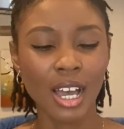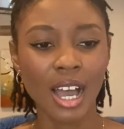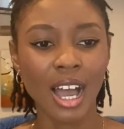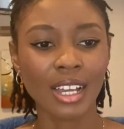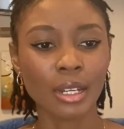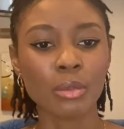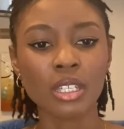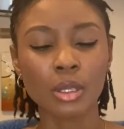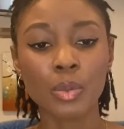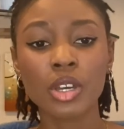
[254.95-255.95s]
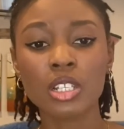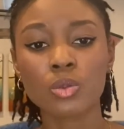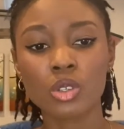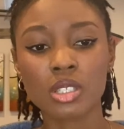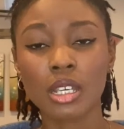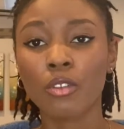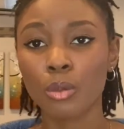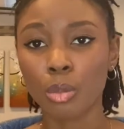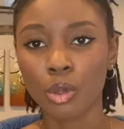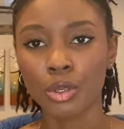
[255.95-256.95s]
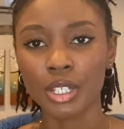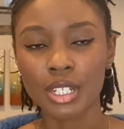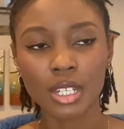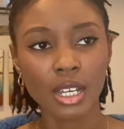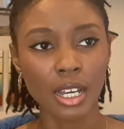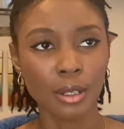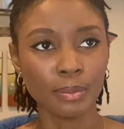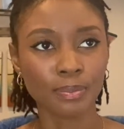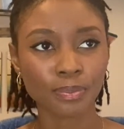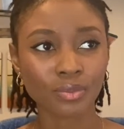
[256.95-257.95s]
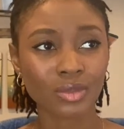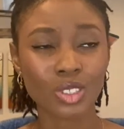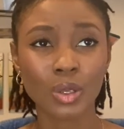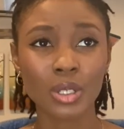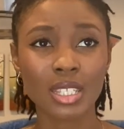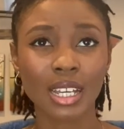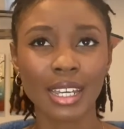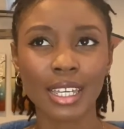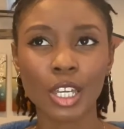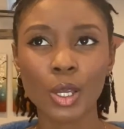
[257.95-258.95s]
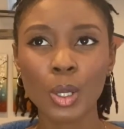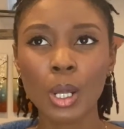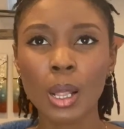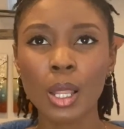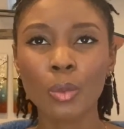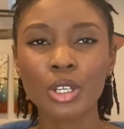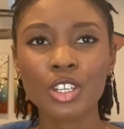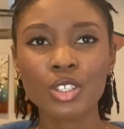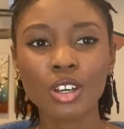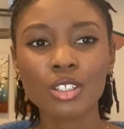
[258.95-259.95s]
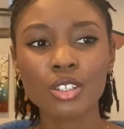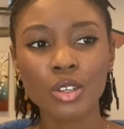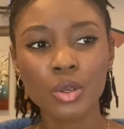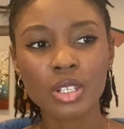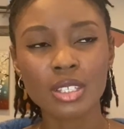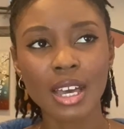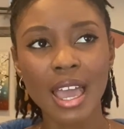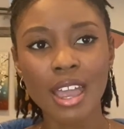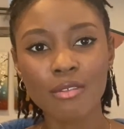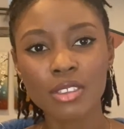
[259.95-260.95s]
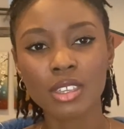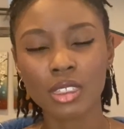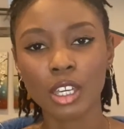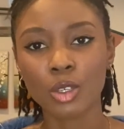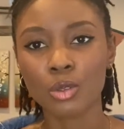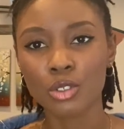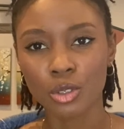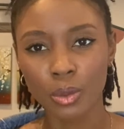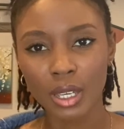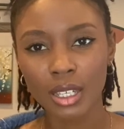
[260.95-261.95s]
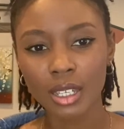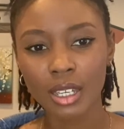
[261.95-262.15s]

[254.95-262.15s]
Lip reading: I mean, the person was self-employed. So it's like, when you start to notice that everything that you're doing,